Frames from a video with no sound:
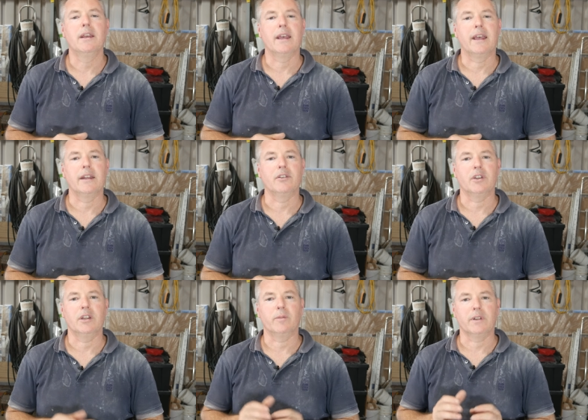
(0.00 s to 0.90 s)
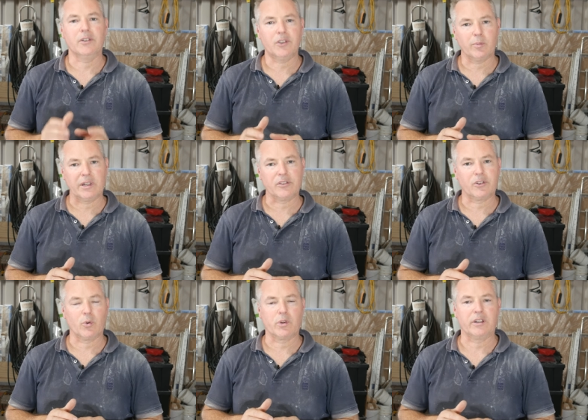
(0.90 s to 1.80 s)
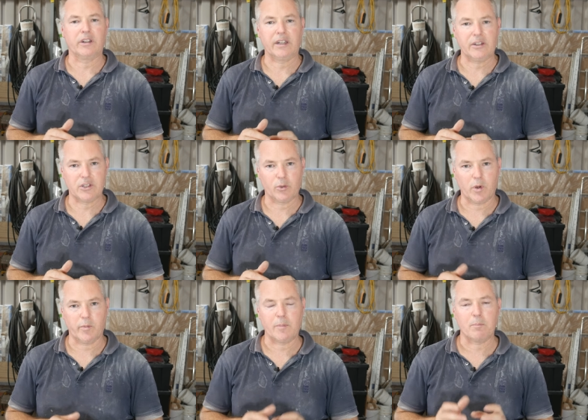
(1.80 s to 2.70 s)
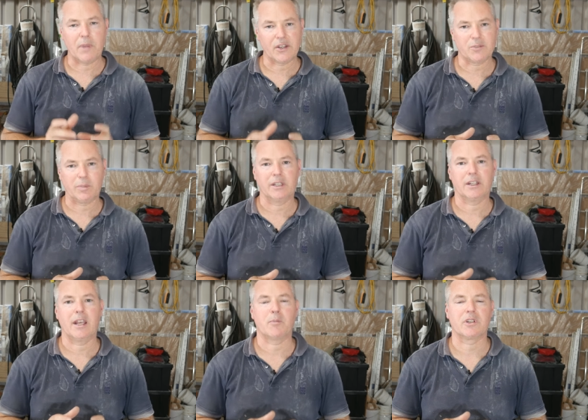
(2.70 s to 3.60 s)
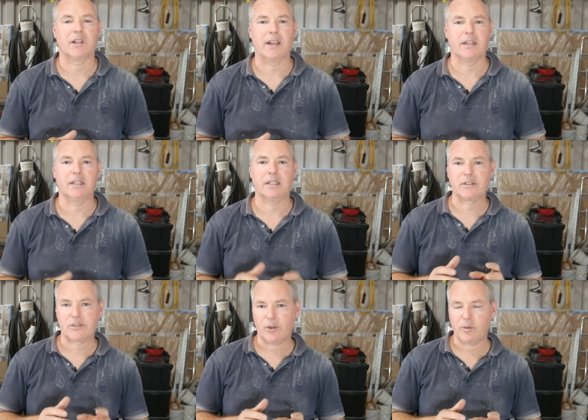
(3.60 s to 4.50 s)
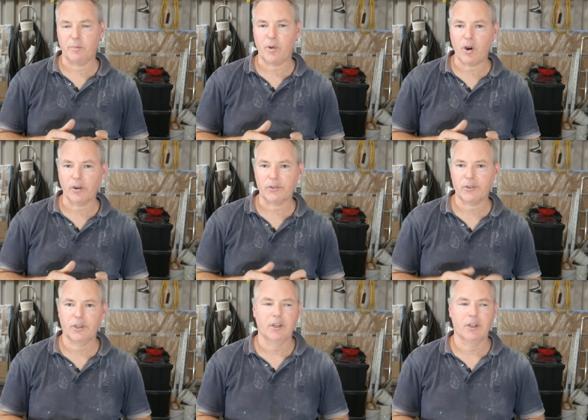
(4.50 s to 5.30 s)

and if it is to be installed in an engine room, it must be encapsulated in its own box,